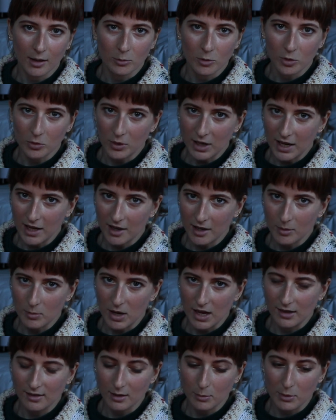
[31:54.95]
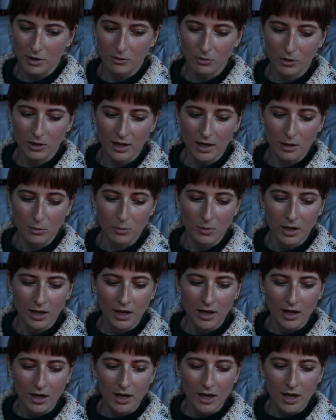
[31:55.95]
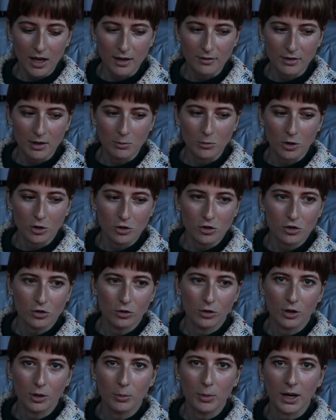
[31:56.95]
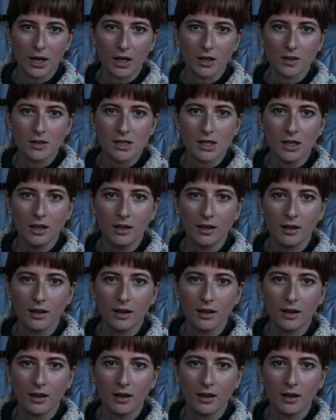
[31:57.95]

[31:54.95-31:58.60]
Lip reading: I'm not really going to make something for them. If I'm not sure about